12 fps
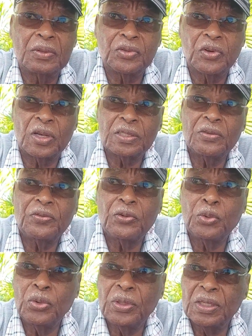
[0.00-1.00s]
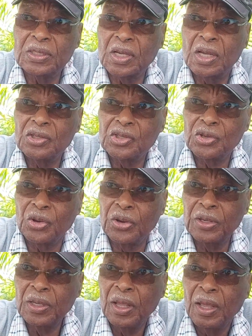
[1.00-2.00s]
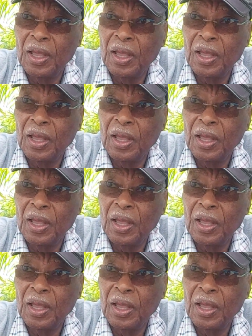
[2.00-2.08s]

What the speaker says: far as the food is concerned,